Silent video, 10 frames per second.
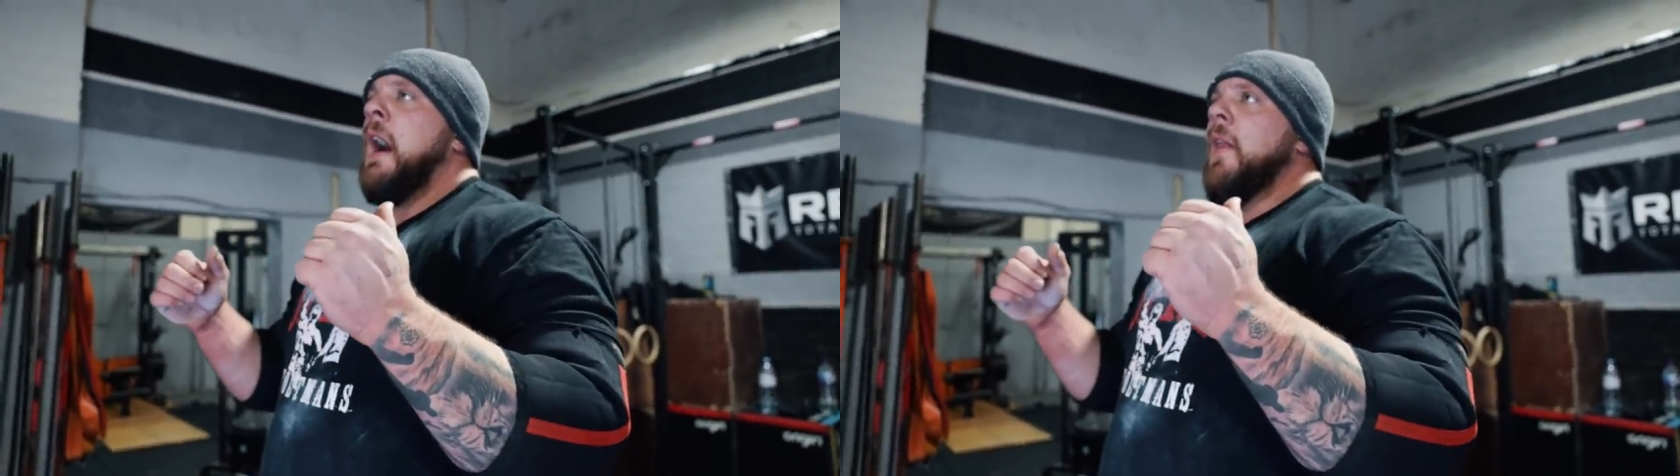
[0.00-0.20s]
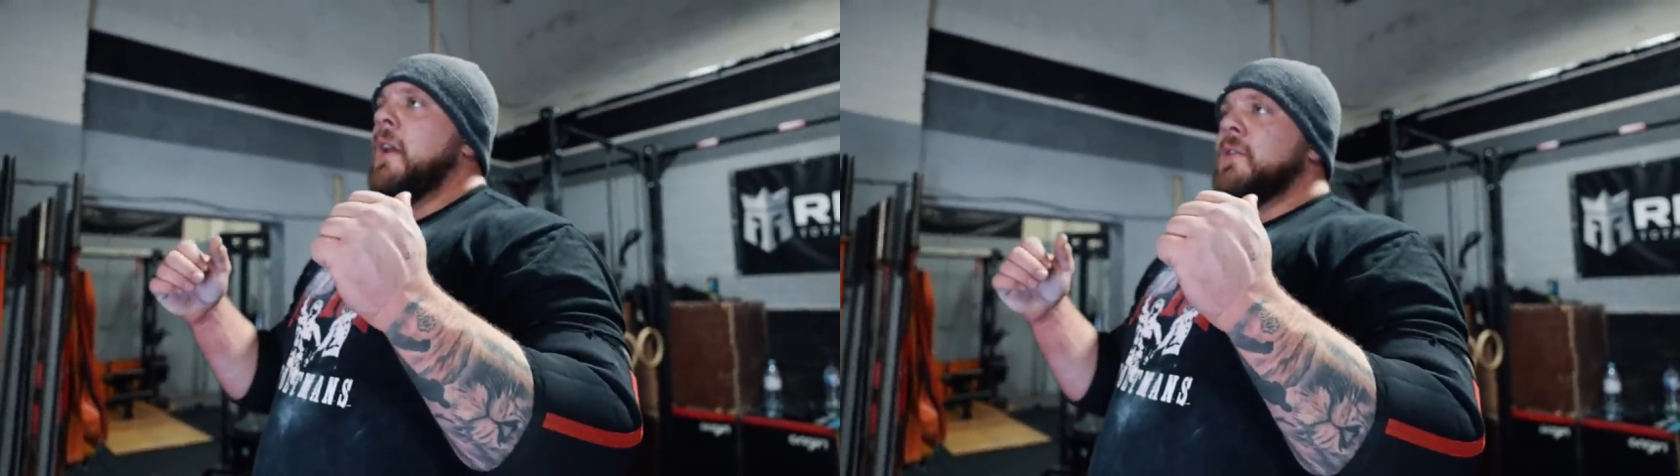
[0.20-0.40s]

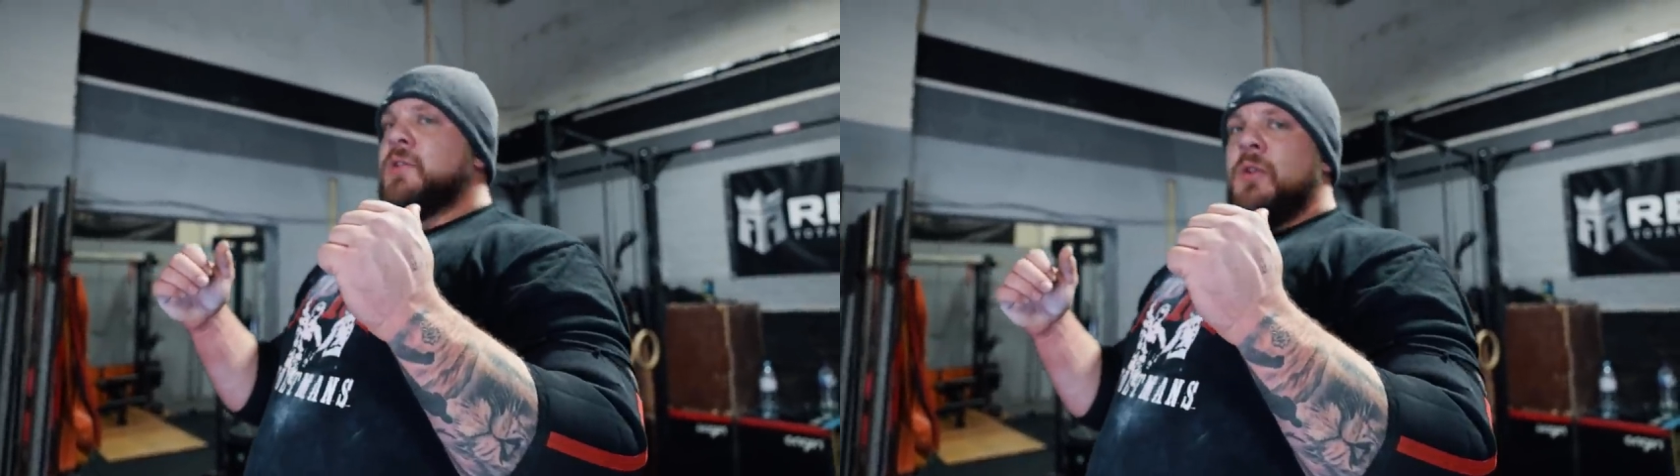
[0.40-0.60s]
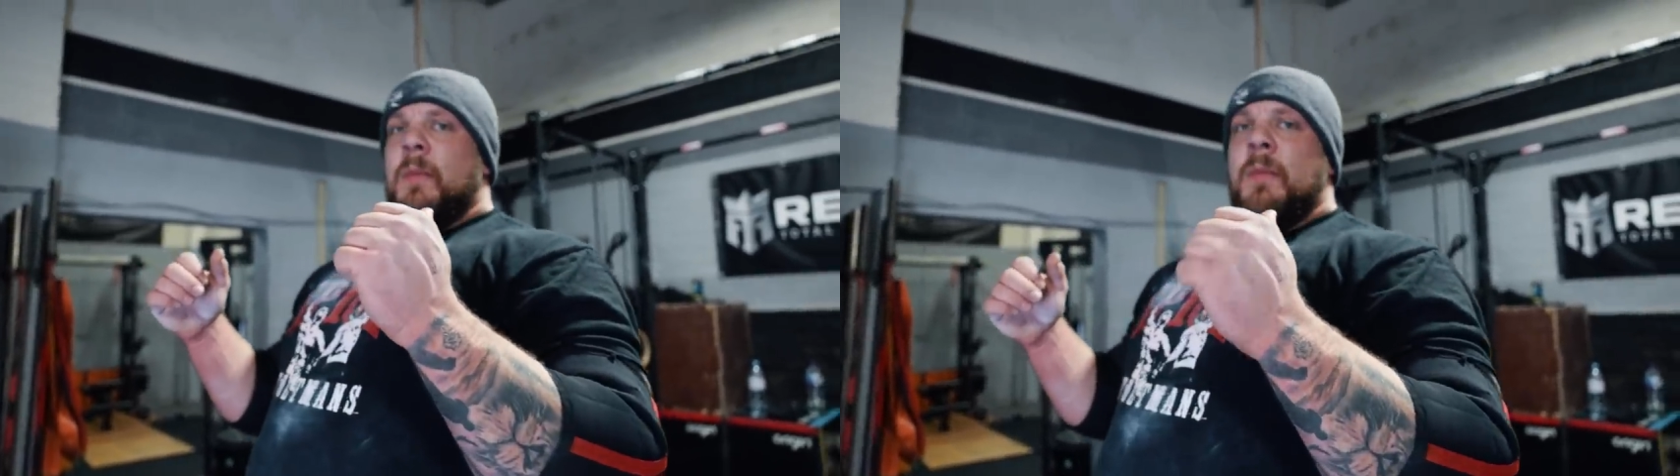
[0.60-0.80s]
and then I'll
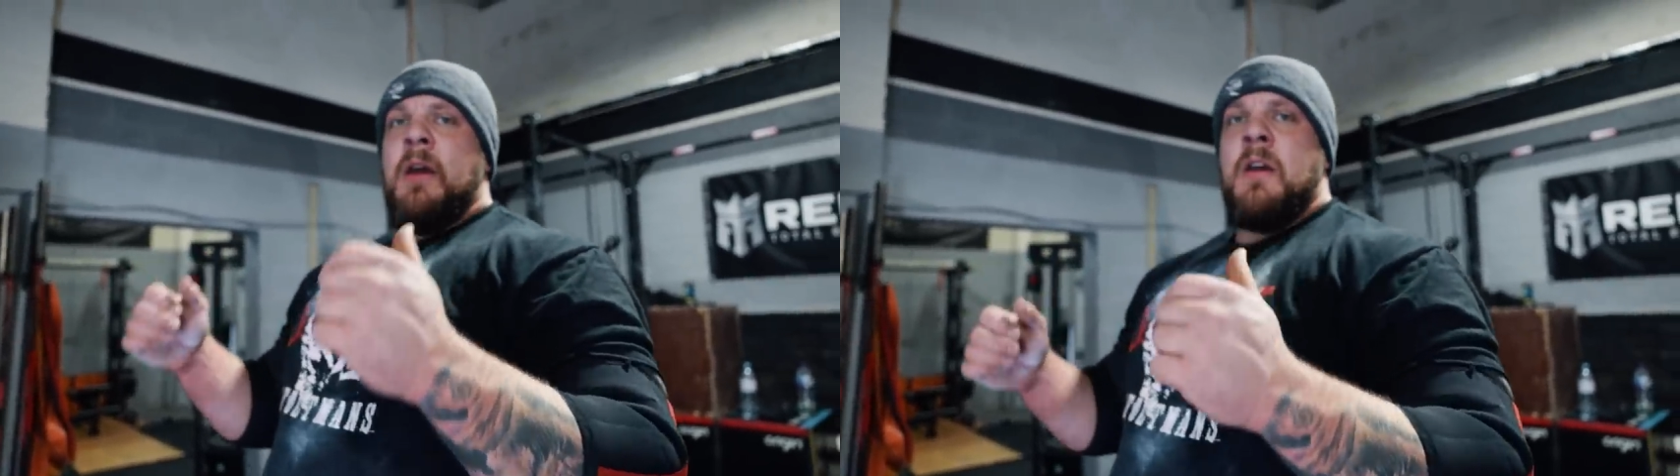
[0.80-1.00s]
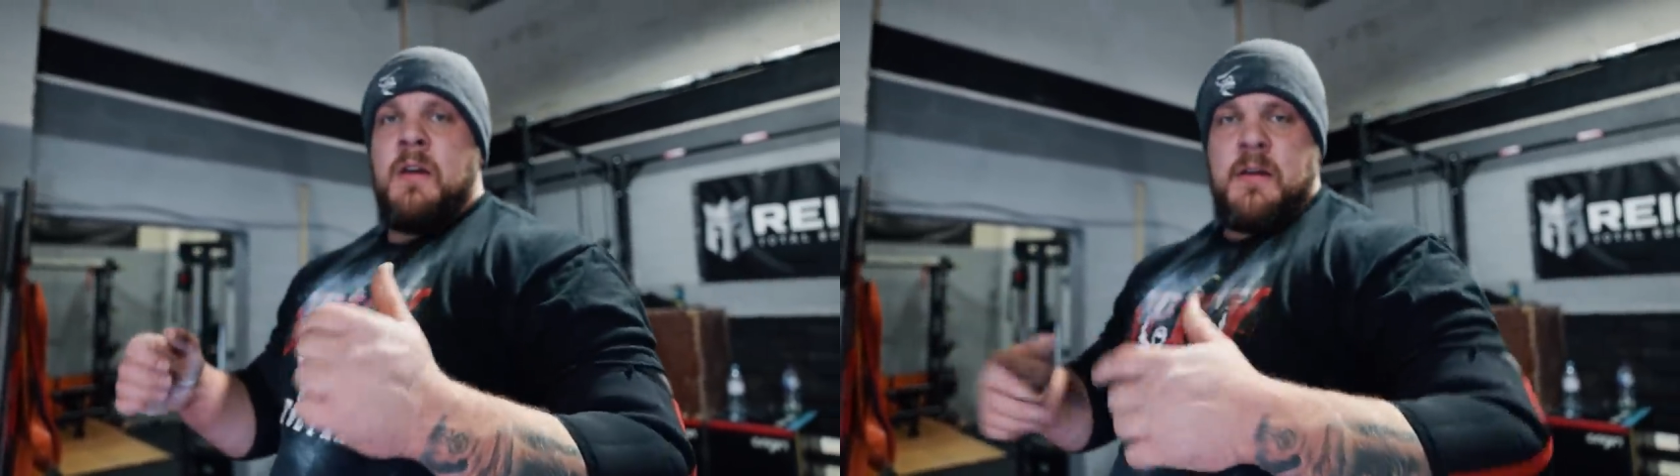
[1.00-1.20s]
show him
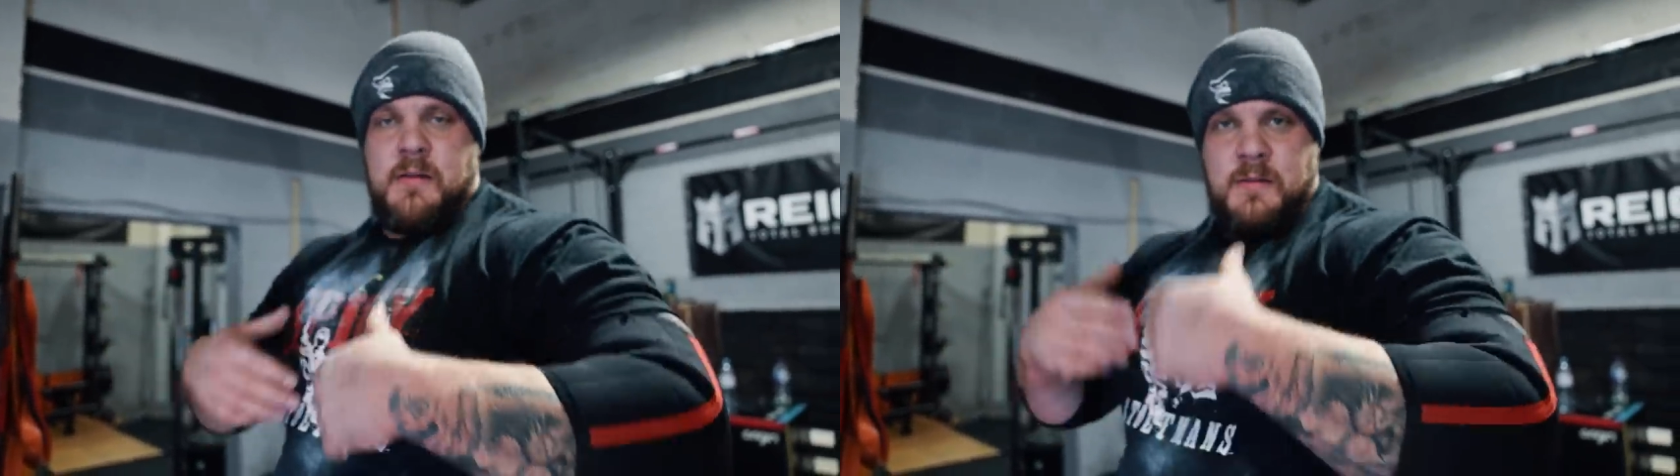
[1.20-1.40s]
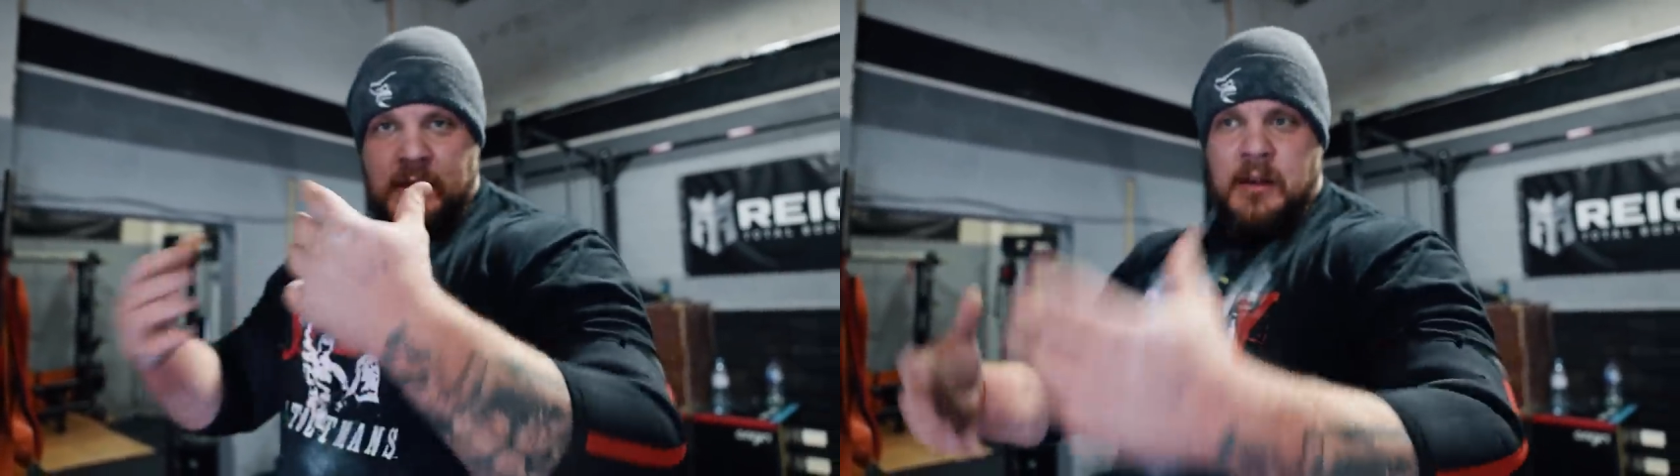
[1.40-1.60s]

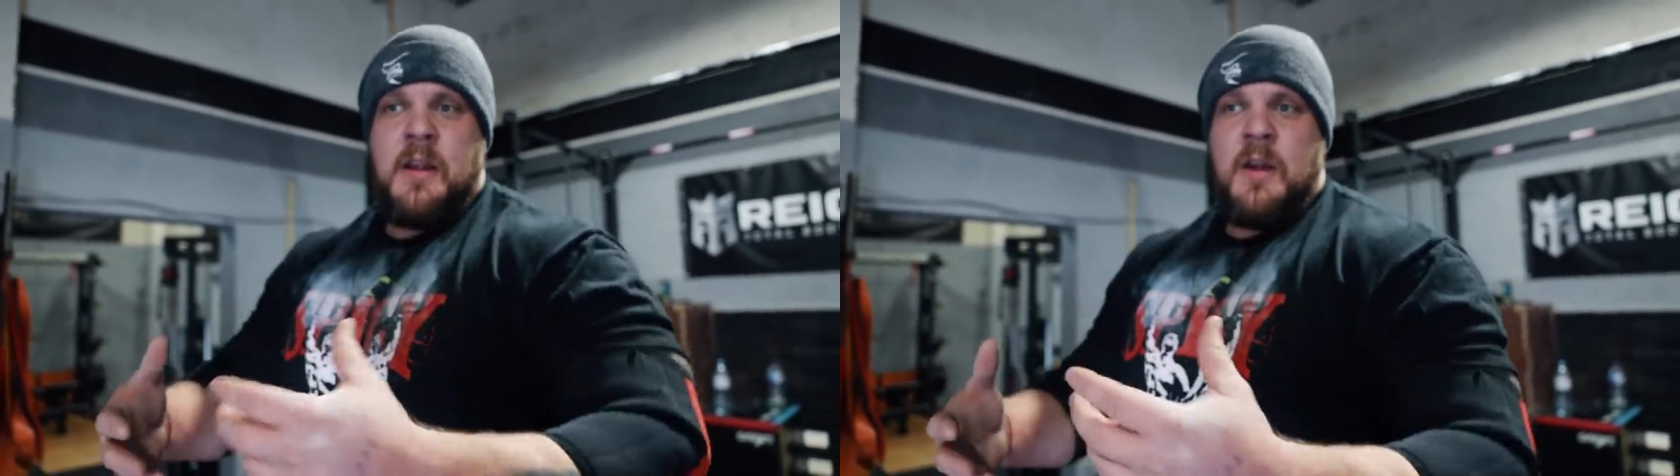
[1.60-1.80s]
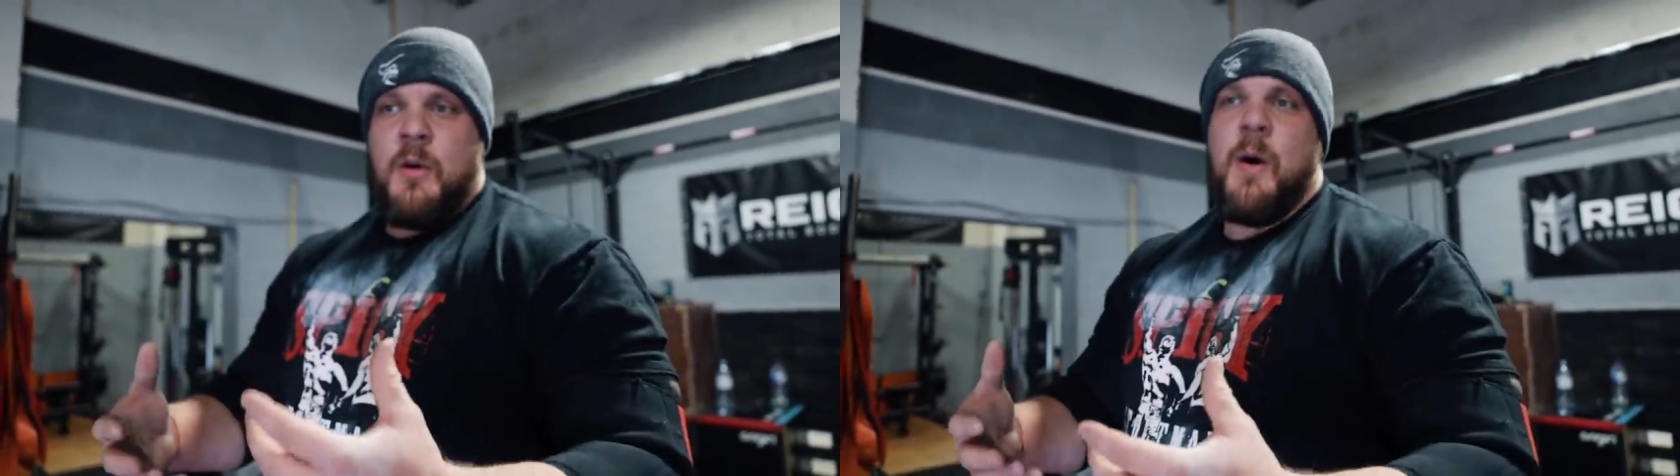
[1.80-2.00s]

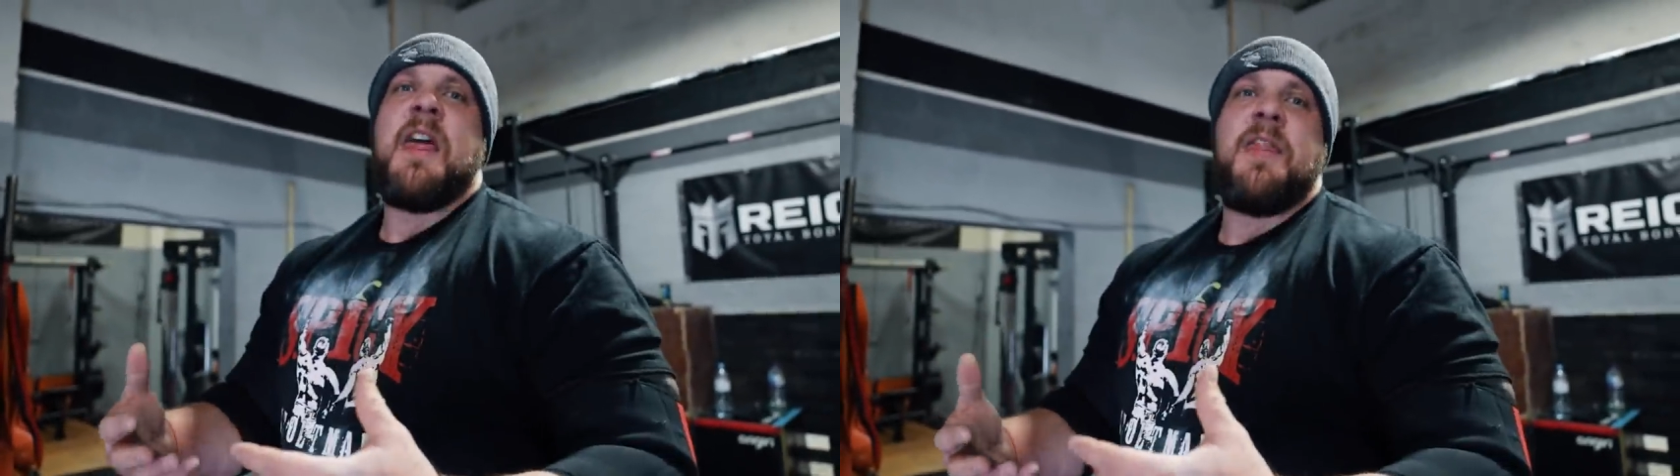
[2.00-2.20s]
what